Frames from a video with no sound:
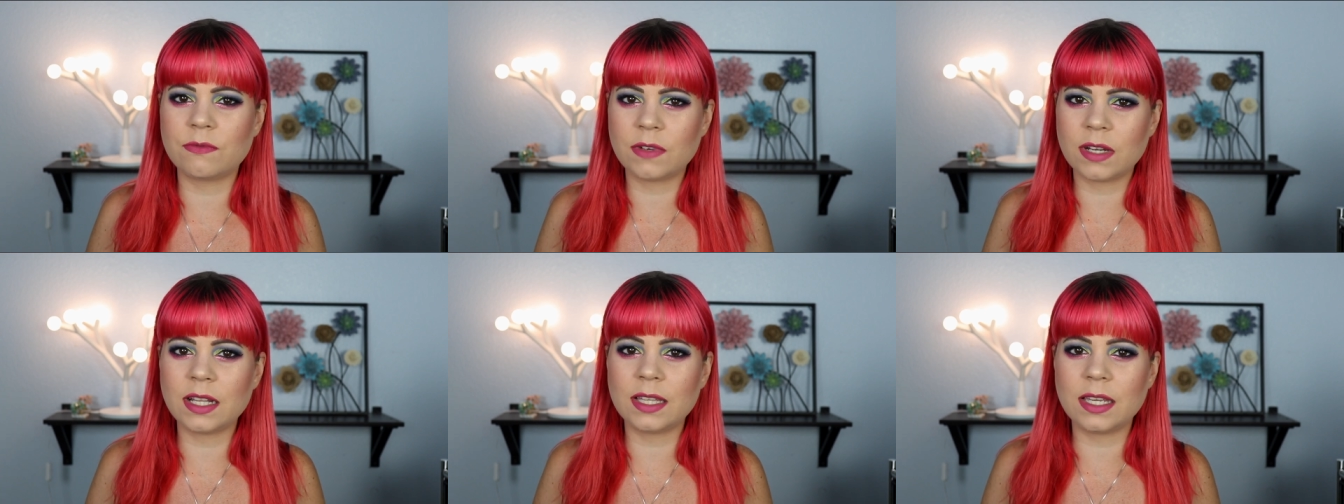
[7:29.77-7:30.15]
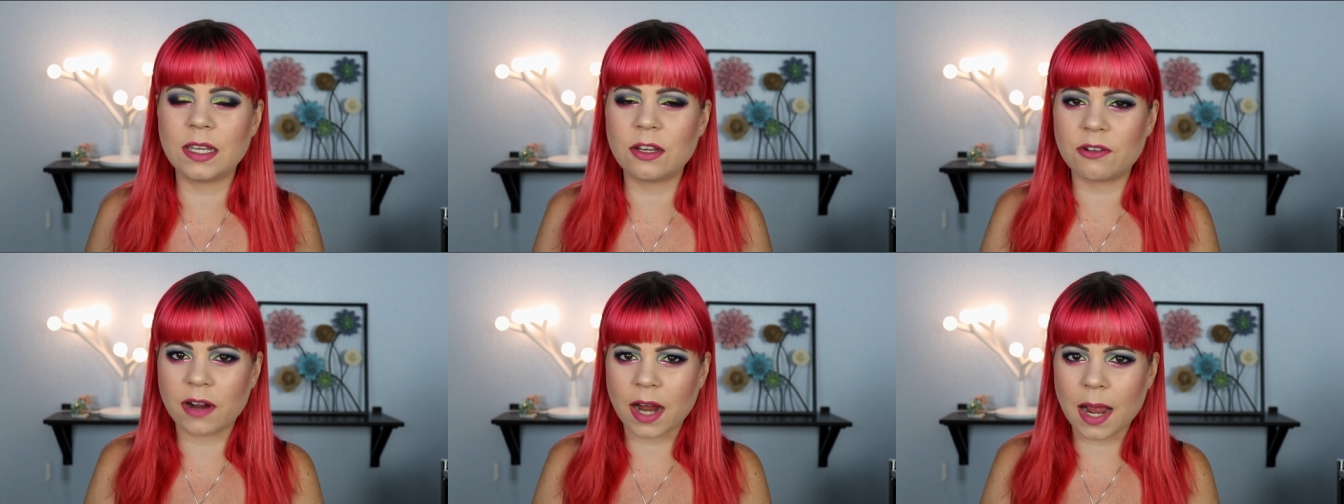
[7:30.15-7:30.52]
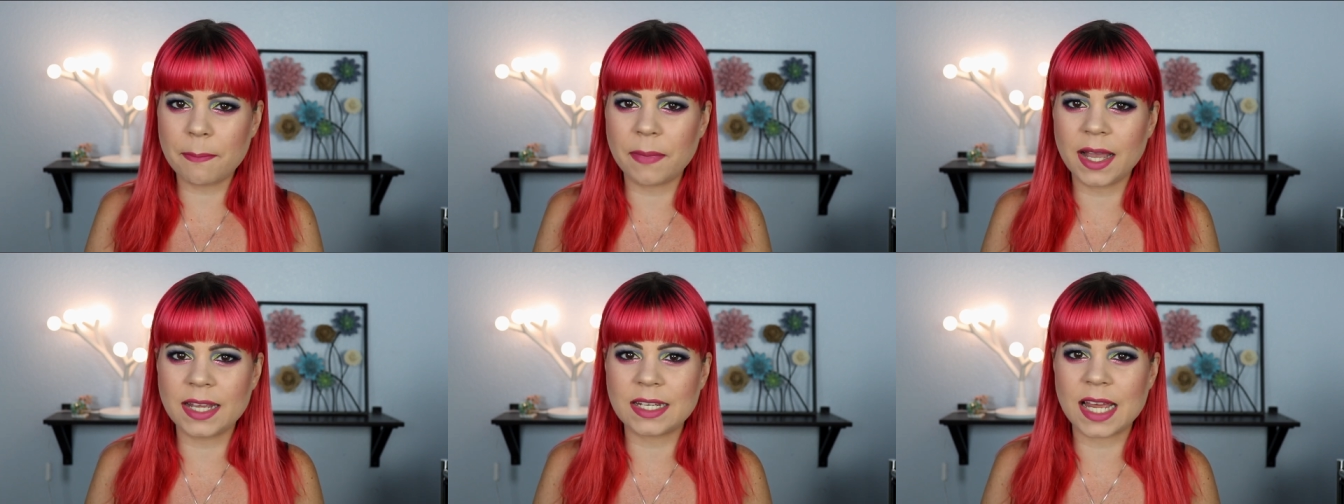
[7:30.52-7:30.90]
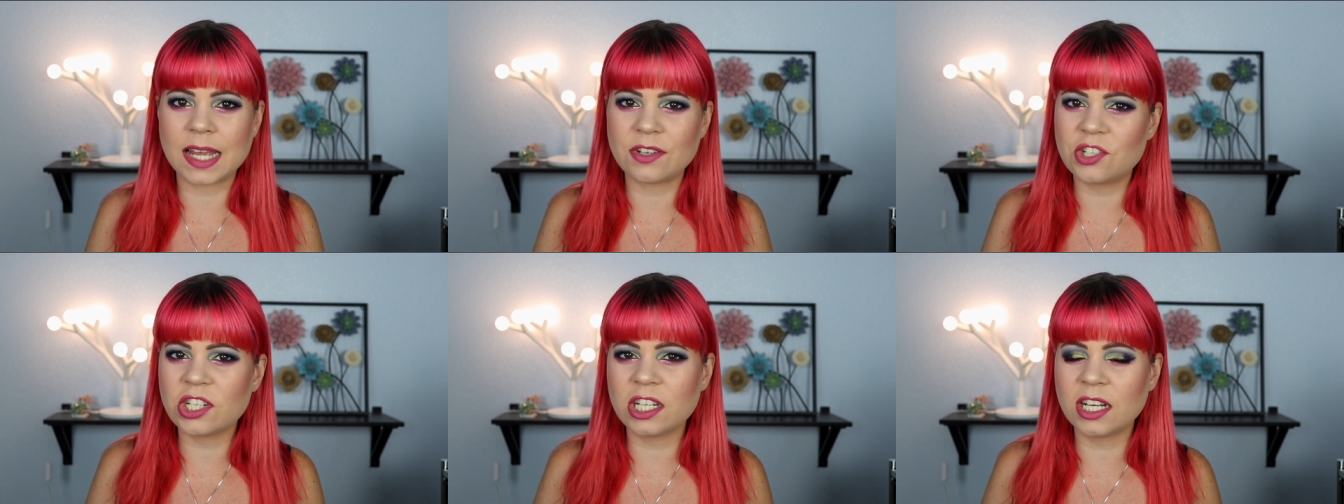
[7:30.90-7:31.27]
really grab my
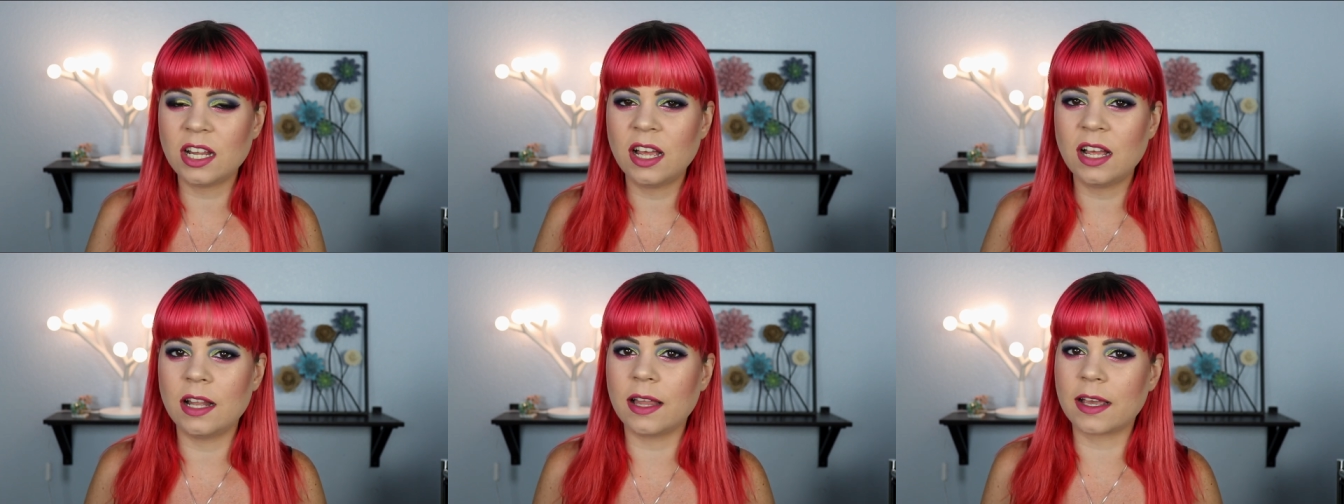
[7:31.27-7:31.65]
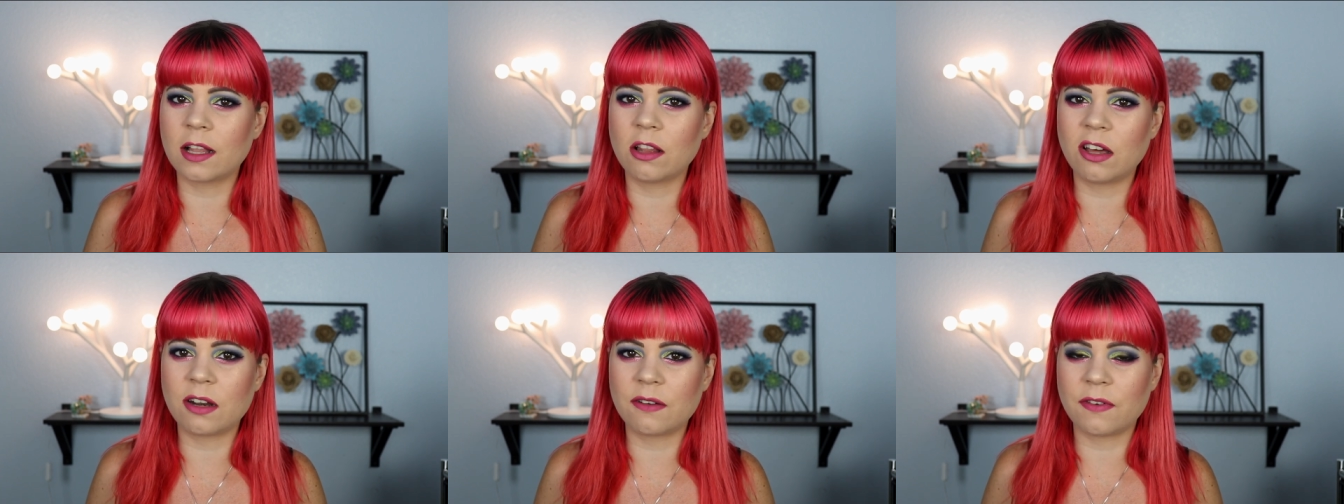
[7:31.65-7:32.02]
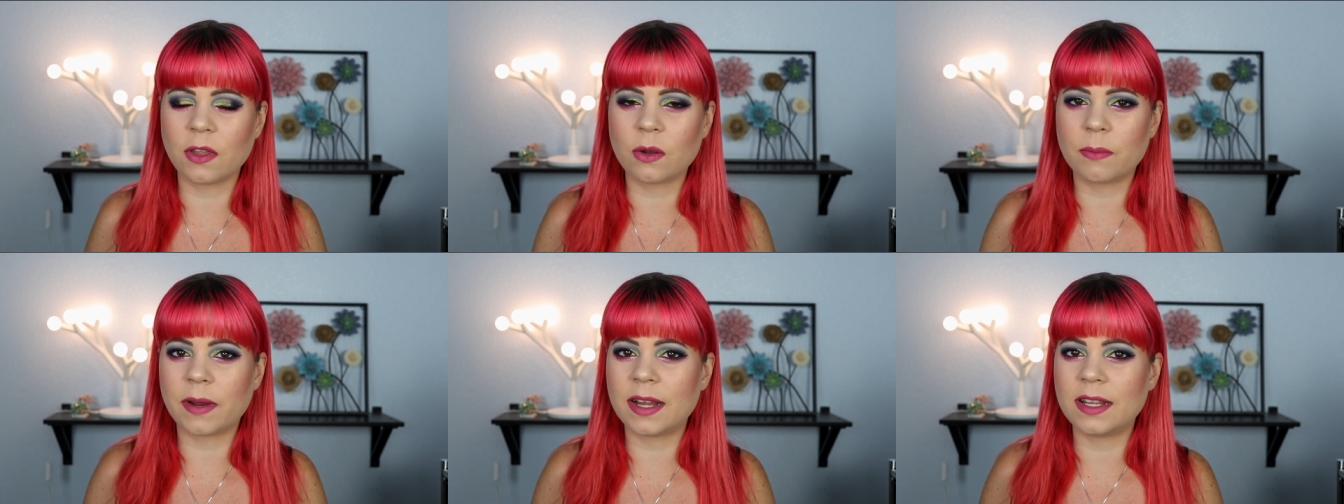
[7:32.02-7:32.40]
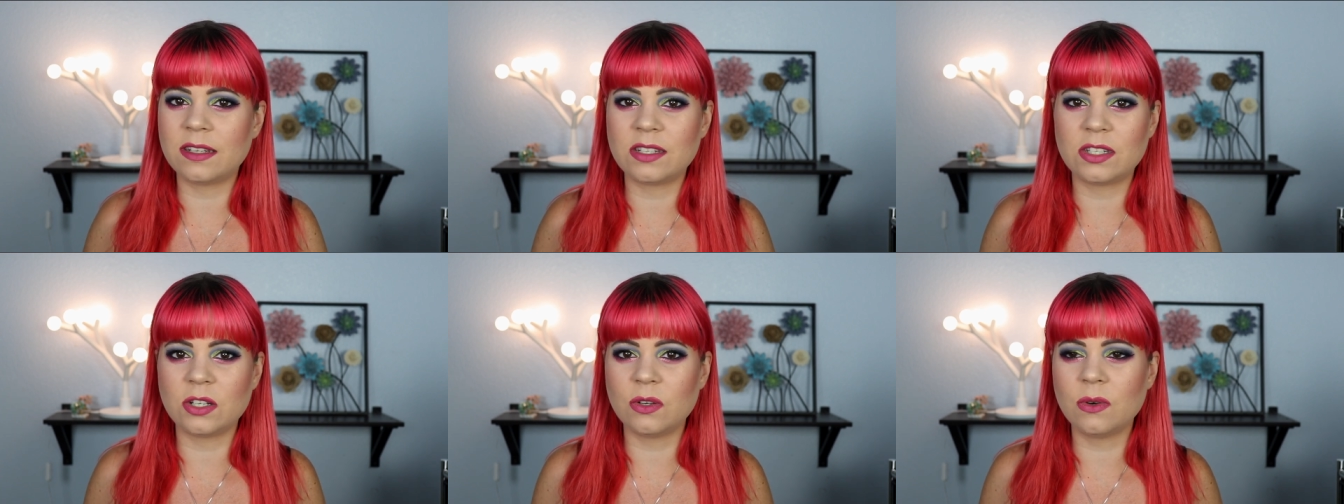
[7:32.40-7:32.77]
attention like a lot of other
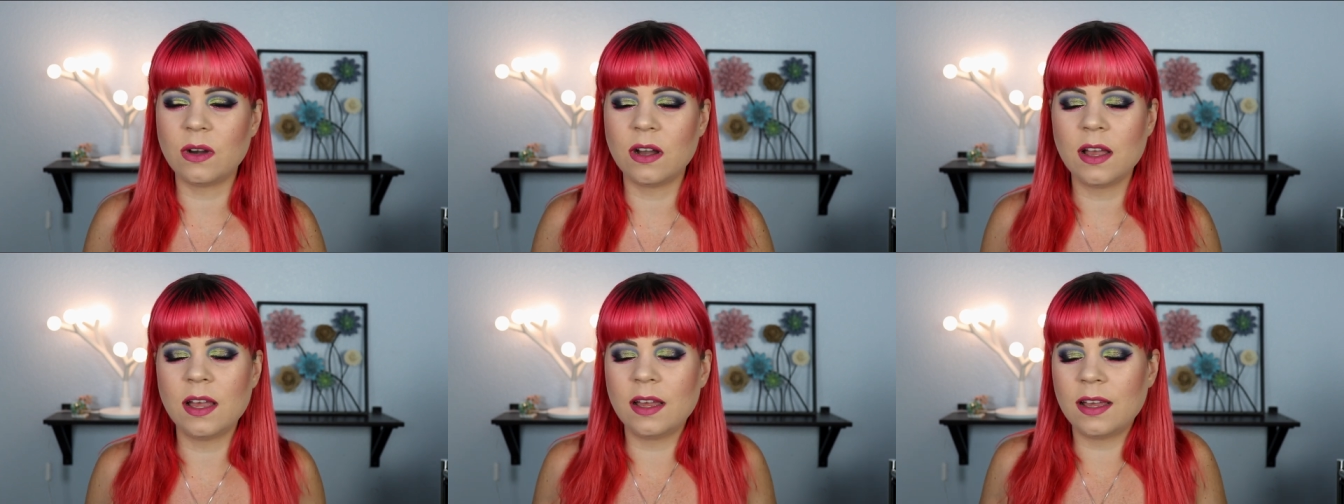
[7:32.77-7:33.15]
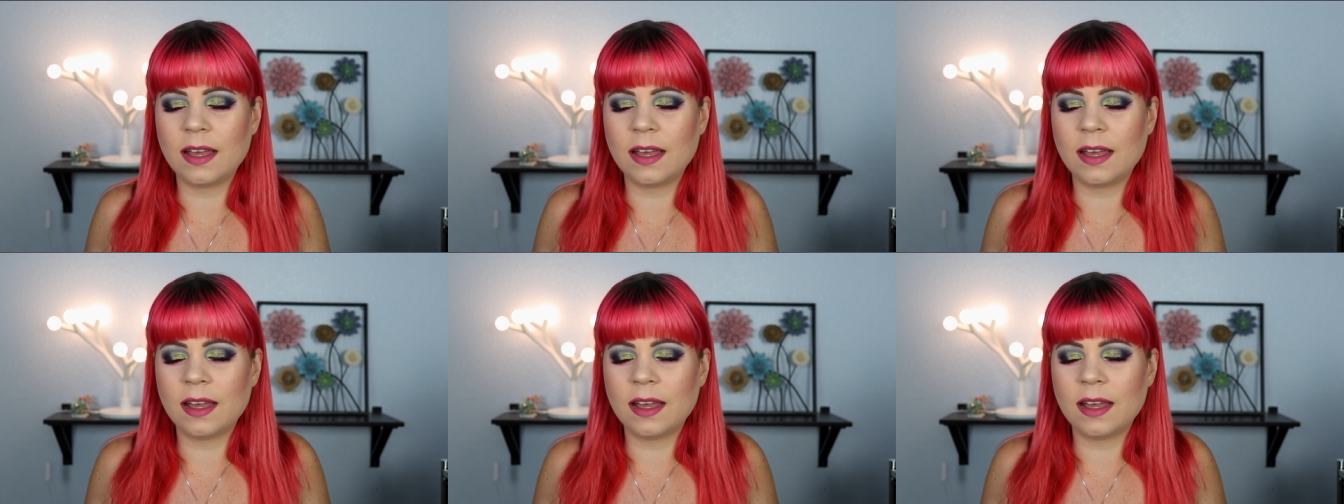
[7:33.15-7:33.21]
brands do.